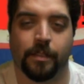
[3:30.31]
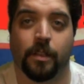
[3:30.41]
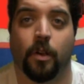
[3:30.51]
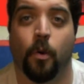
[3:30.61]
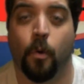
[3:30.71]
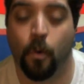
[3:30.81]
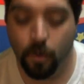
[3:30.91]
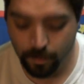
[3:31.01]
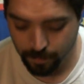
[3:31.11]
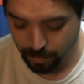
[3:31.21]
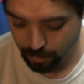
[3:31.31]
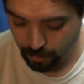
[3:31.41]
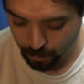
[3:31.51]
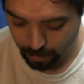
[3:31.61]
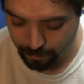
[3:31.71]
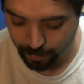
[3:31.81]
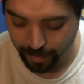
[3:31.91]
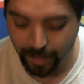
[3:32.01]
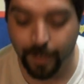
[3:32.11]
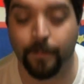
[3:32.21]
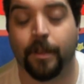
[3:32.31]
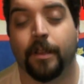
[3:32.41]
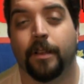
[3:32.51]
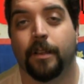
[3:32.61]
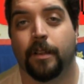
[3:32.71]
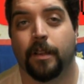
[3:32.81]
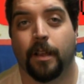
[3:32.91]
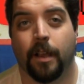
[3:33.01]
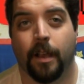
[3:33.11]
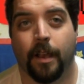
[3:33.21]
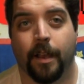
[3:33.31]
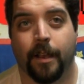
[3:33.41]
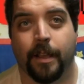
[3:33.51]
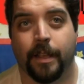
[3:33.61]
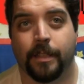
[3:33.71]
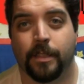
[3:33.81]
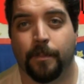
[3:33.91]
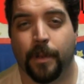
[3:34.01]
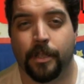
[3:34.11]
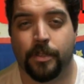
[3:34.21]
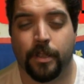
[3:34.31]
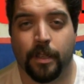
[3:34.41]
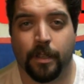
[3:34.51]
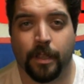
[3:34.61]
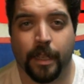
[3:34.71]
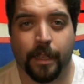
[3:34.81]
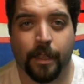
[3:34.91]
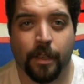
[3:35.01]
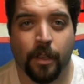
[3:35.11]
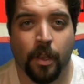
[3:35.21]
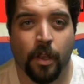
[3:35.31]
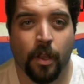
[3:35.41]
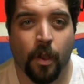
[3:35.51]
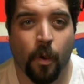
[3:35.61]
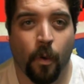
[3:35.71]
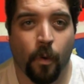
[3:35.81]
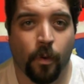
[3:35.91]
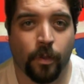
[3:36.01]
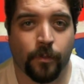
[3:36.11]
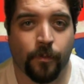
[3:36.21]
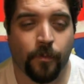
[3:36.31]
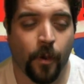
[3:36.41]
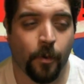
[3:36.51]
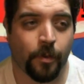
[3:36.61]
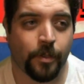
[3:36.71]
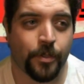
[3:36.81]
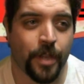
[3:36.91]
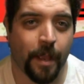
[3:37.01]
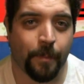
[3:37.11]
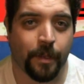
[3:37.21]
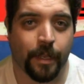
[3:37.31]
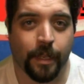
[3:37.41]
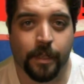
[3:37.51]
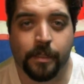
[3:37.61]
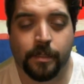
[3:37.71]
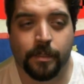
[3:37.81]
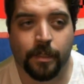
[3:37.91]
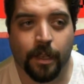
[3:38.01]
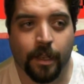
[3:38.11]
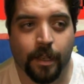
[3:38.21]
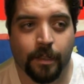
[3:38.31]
it is a horrible game. It's a bunch of like old folk Japanese